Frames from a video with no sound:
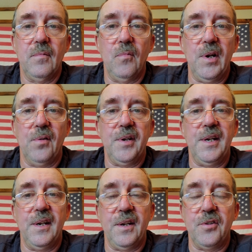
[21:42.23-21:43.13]
We don't need
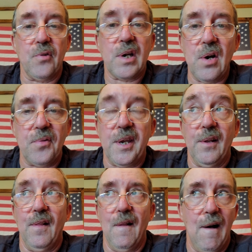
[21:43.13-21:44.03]
any
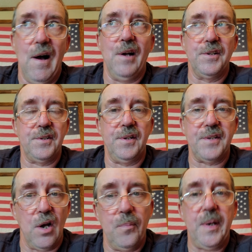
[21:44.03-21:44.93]
draconian laws to
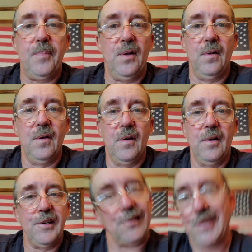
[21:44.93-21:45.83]
tell people
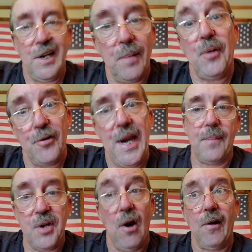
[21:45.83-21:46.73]
to clean up their
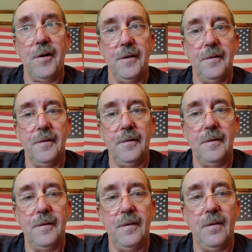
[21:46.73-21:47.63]
damn yard.
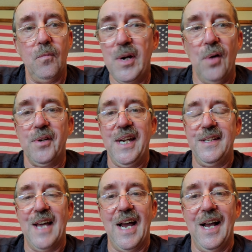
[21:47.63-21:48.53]
We don't
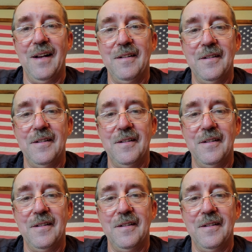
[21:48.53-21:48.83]
need that.